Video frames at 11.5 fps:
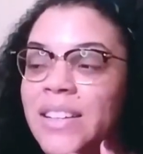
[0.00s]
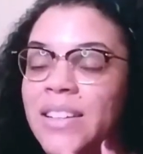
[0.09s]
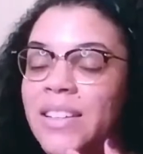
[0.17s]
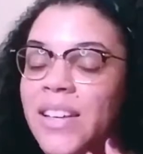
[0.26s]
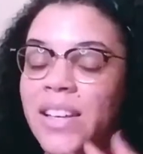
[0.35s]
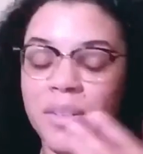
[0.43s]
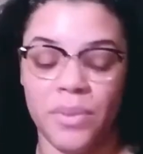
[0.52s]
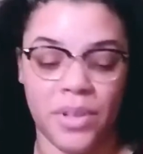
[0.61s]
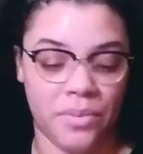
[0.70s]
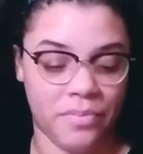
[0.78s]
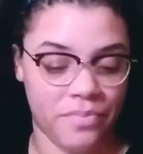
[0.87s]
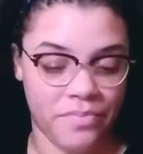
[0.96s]
Anyway,
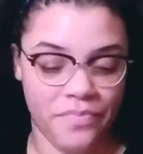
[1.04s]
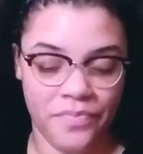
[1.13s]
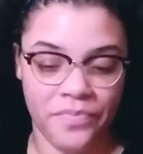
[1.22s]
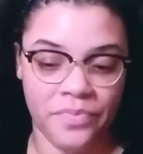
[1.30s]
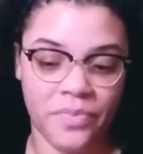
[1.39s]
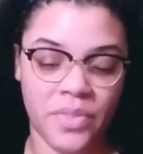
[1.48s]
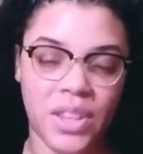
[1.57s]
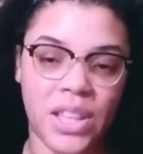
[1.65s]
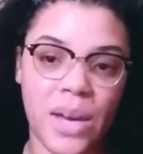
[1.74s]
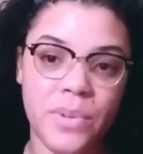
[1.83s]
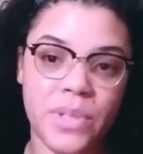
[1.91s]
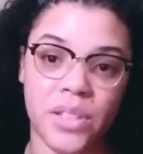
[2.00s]
that
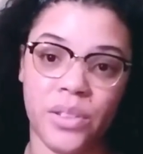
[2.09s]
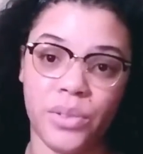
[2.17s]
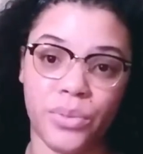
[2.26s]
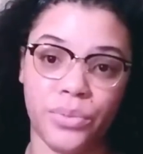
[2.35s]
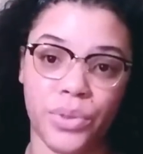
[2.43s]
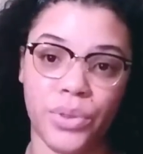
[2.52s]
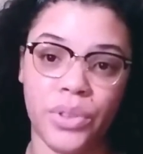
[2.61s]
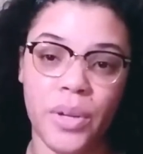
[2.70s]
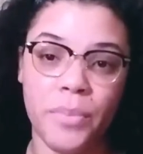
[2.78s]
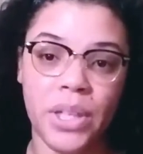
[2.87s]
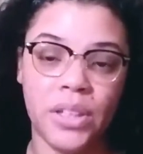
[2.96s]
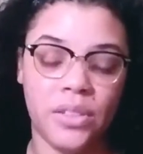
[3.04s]
was a little rude. I
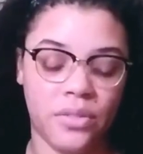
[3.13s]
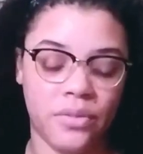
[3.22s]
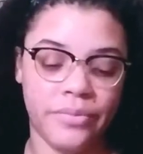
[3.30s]
mean,